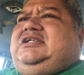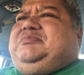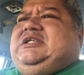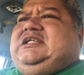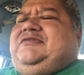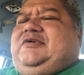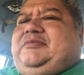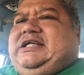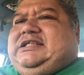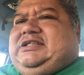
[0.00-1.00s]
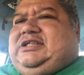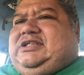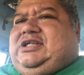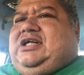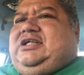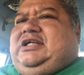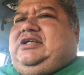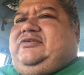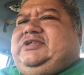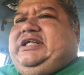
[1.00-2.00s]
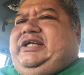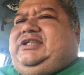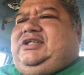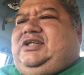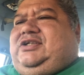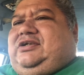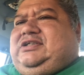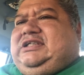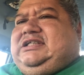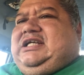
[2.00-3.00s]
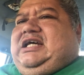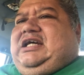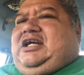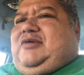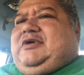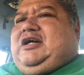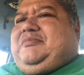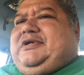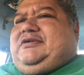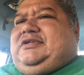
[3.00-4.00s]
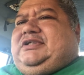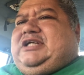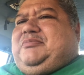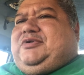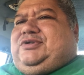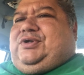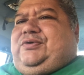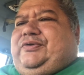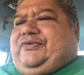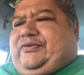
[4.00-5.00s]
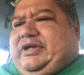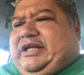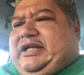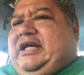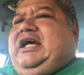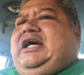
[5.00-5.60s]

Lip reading: specific message that John gives each of the churches coming up in chapters 2 and 3.